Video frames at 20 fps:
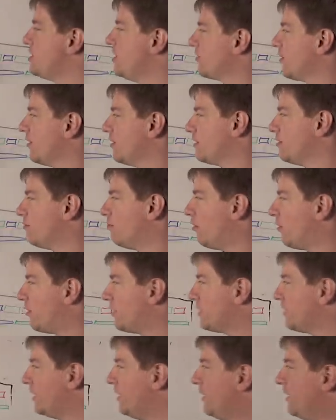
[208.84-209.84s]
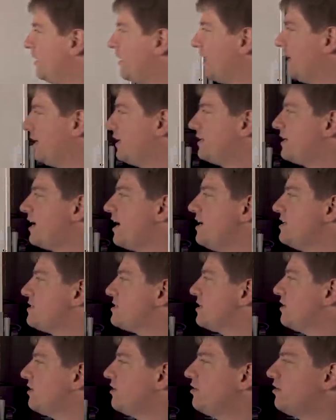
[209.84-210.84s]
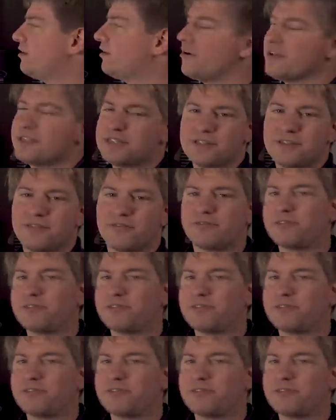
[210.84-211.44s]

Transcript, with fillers: here on the board, in case you lost the